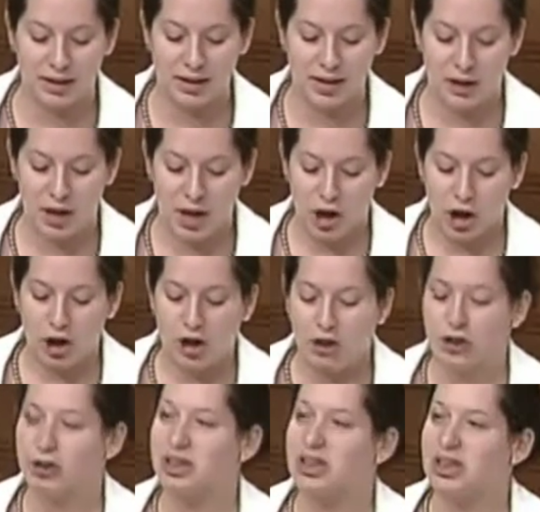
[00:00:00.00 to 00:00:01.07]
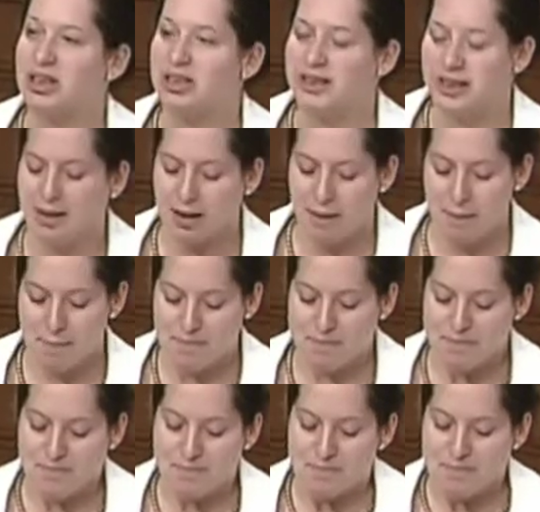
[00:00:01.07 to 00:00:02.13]
2/3 of the
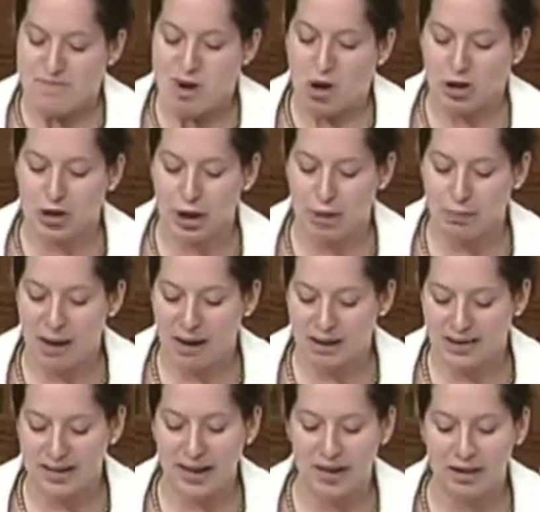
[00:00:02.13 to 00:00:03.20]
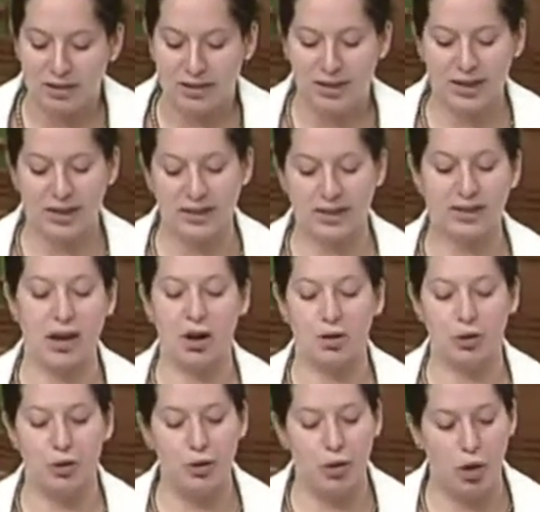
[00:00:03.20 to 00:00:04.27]
145 participating states have to
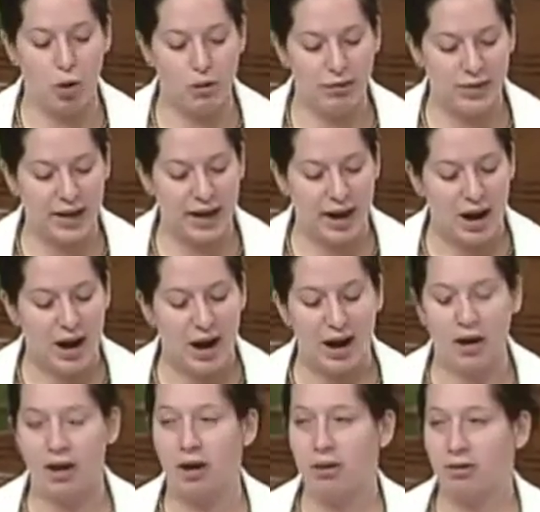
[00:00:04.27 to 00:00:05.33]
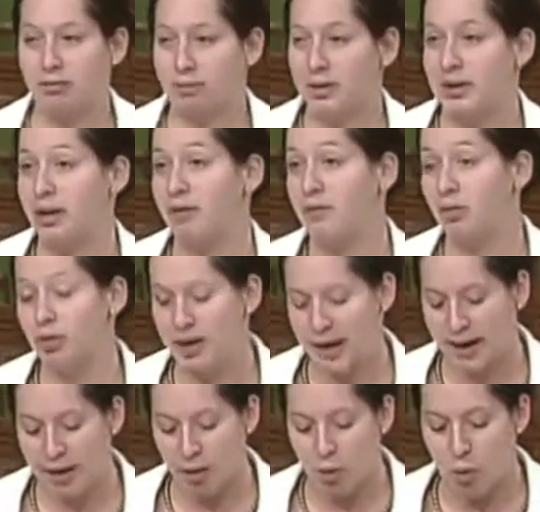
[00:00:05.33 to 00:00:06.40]
ratify the treaty. Up till now, only
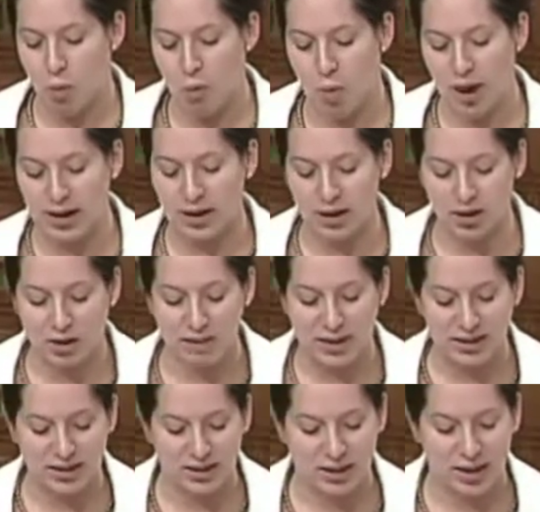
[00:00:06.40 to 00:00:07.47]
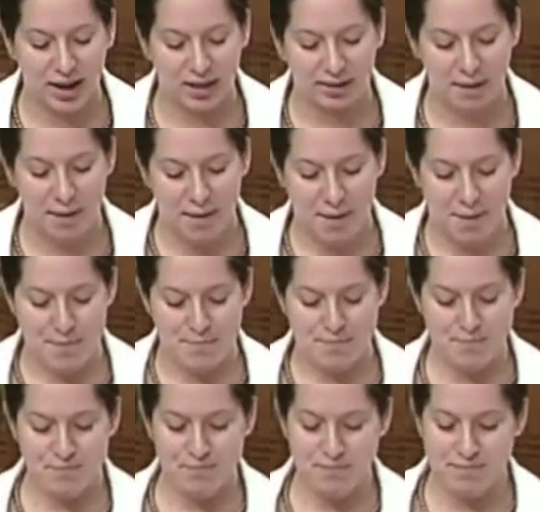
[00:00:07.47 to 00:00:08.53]
56 have done so. We need at least
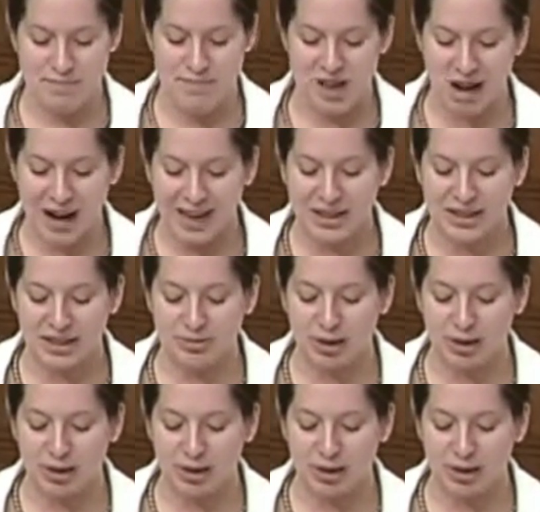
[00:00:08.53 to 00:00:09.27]
97.